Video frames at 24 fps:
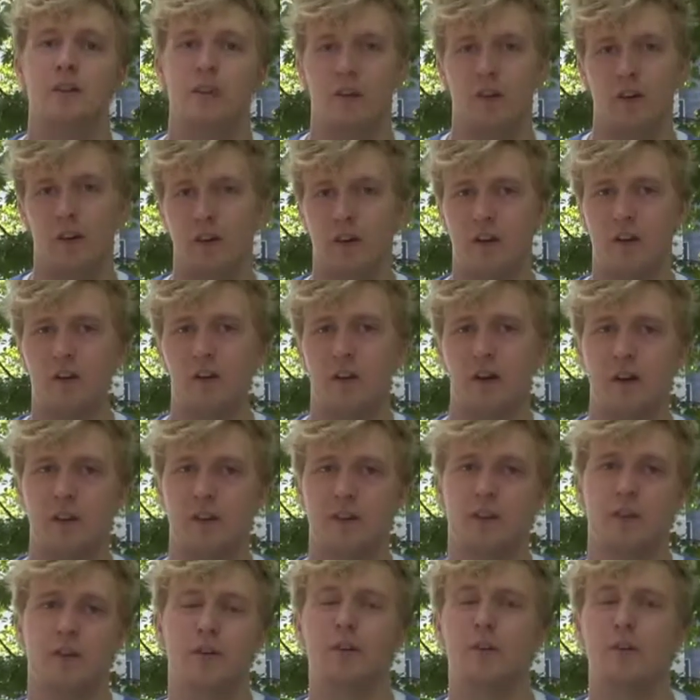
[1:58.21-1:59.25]
to the
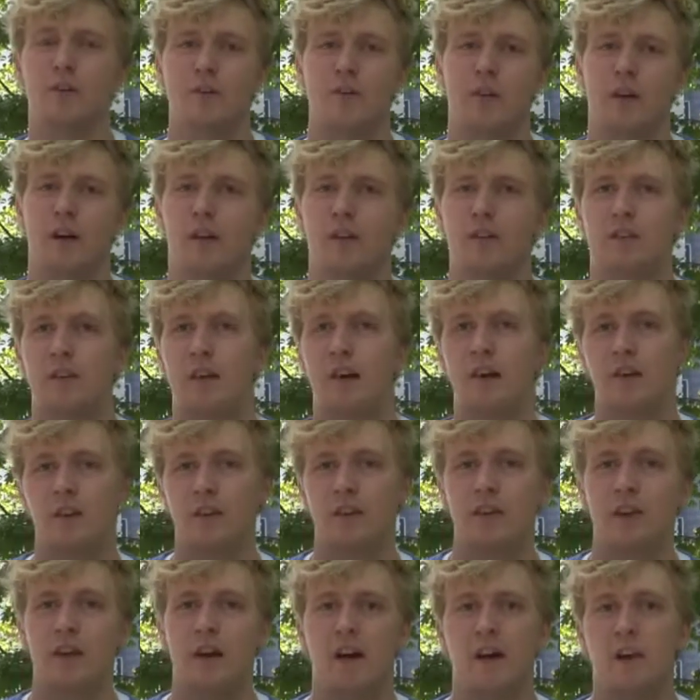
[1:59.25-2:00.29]
architect Christopher
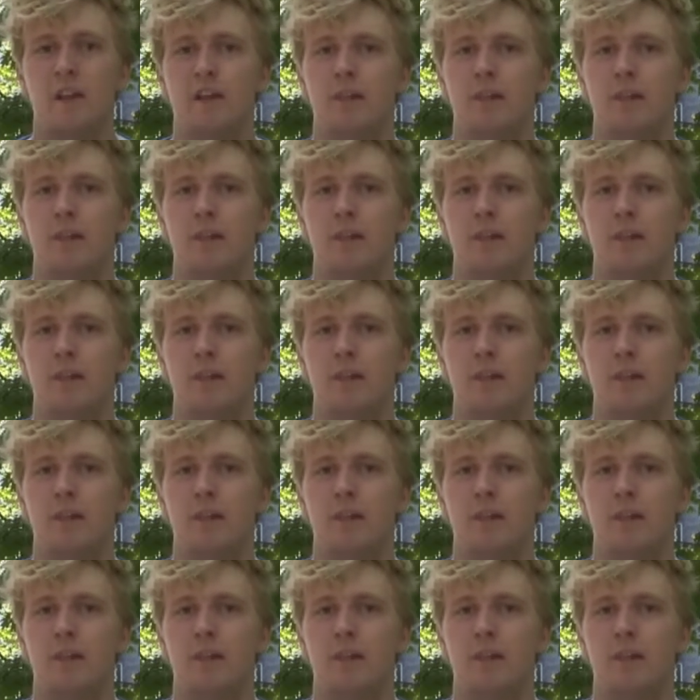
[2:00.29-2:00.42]
Alexander and